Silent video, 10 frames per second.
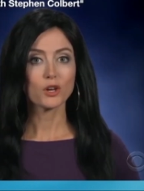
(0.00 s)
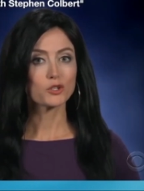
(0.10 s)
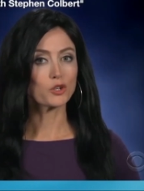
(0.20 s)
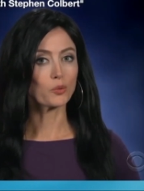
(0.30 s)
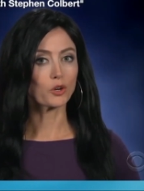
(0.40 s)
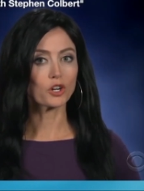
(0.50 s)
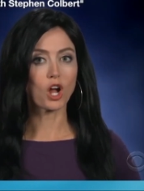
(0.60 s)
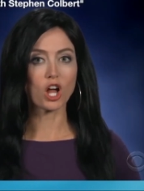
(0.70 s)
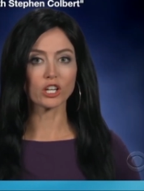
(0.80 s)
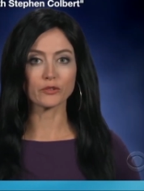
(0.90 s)
So we're
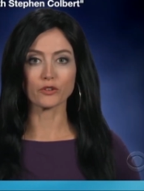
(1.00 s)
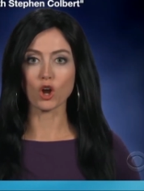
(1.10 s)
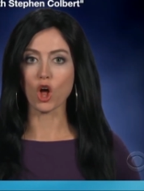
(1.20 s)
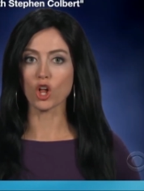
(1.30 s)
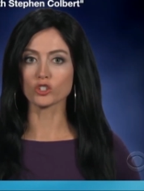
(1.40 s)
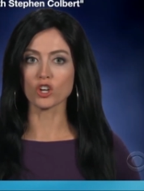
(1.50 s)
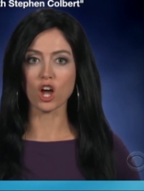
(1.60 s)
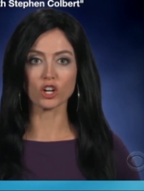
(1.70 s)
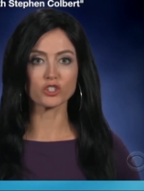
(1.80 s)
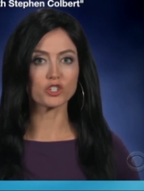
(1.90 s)
calling for all
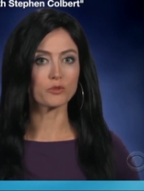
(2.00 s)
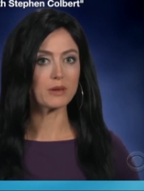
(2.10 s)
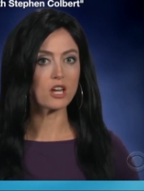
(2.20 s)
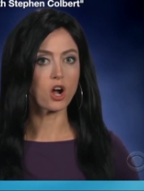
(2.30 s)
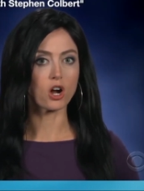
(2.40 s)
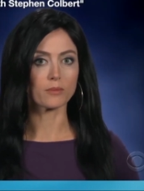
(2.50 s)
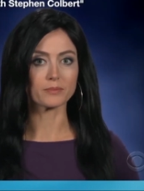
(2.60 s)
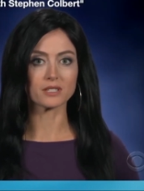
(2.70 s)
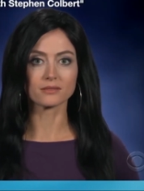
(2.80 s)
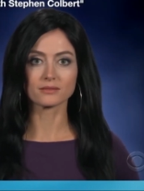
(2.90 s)
dogs to be
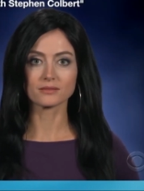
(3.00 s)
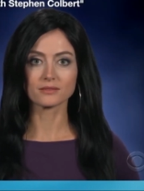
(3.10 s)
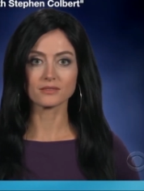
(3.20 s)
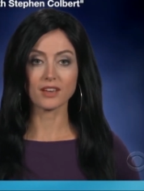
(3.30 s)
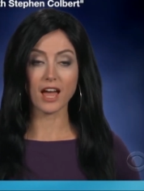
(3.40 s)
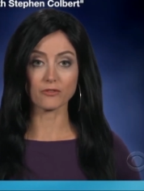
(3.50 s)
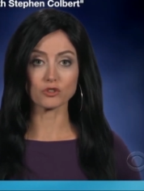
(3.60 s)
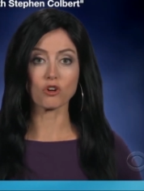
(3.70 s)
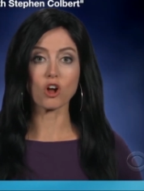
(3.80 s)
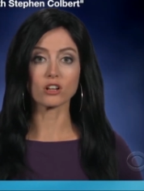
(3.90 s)
armed.
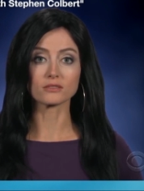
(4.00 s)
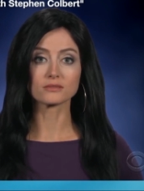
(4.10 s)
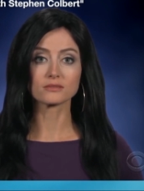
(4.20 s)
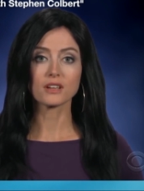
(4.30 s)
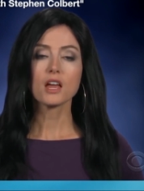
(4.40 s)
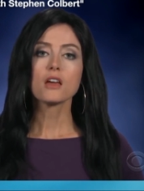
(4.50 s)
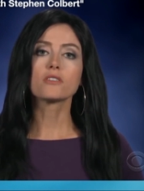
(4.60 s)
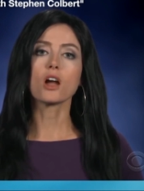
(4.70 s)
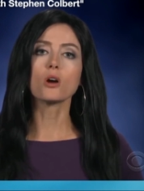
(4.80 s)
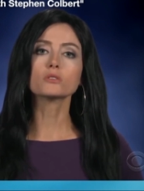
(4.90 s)
After all,
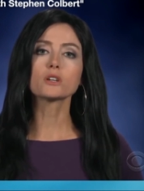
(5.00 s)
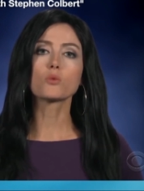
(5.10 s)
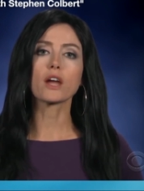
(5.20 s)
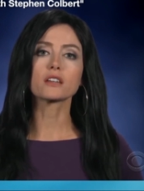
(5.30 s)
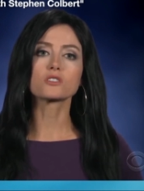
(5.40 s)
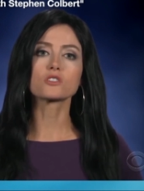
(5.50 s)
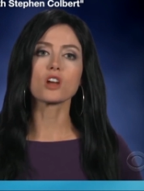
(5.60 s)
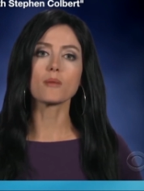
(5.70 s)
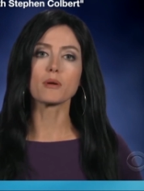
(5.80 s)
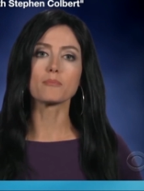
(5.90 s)
the only way to
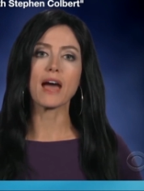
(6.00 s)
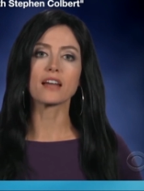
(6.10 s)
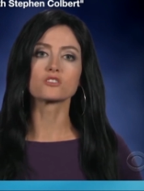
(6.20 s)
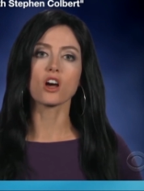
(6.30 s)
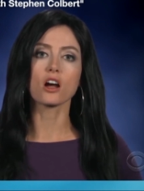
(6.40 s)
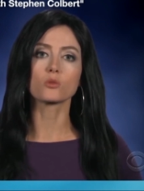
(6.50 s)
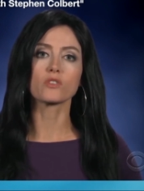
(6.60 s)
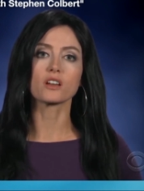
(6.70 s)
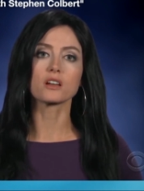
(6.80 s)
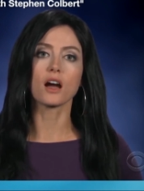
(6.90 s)
stop a bad dog
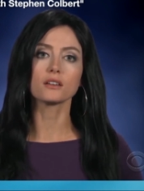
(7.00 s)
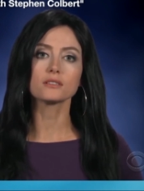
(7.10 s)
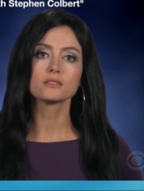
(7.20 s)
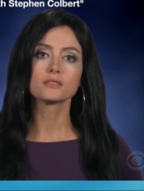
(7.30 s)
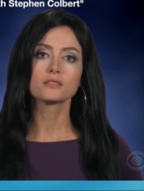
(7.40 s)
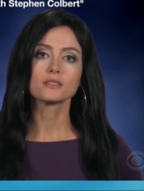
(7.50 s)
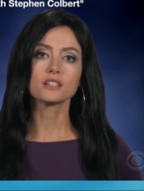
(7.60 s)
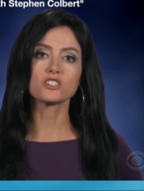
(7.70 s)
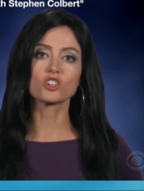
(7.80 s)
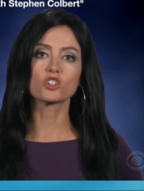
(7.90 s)
with a gun
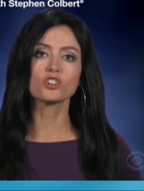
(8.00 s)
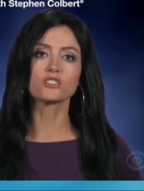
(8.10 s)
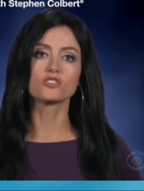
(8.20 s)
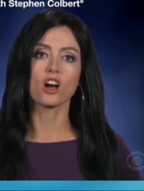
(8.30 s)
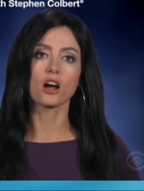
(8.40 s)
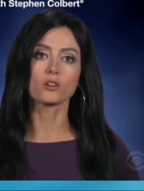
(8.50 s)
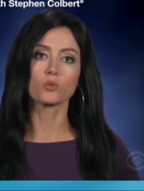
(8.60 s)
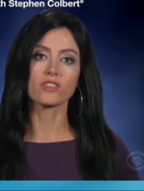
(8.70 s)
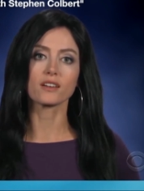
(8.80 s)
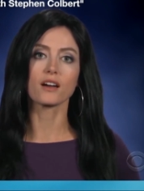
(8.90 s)
is a good dog
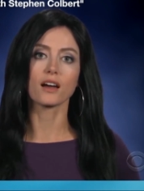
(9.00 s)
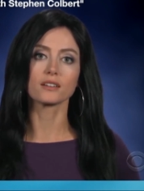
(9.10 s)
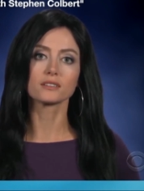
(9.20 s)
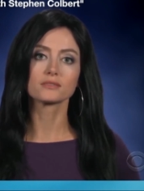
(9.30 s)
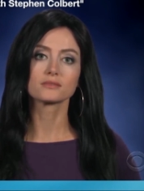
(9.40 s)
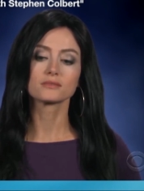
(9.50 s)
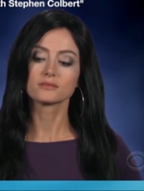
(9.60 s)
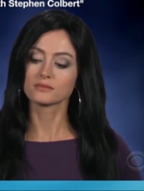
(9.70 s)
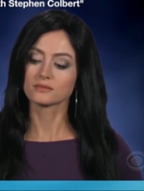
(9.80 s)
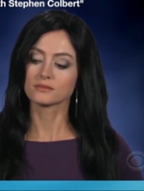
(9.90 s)
with a gun.
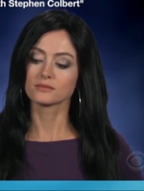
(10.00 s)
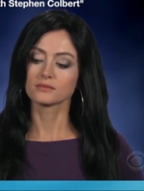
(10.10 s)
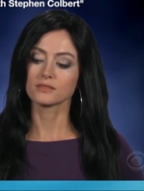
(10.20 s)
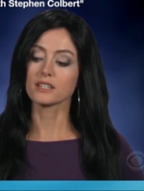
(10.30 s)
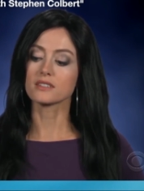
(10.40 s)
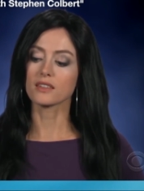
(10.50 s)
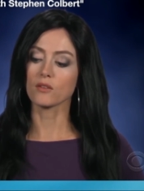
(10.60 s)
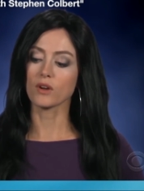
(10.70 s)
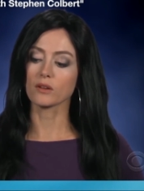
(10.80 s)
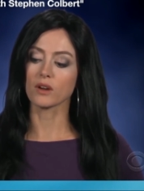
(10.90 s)
Isn't that
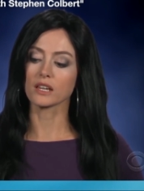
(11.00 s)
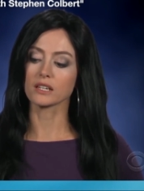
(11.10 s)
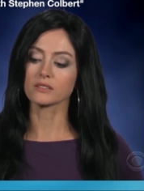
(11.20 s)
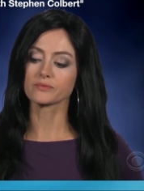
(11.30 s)
right, Riley?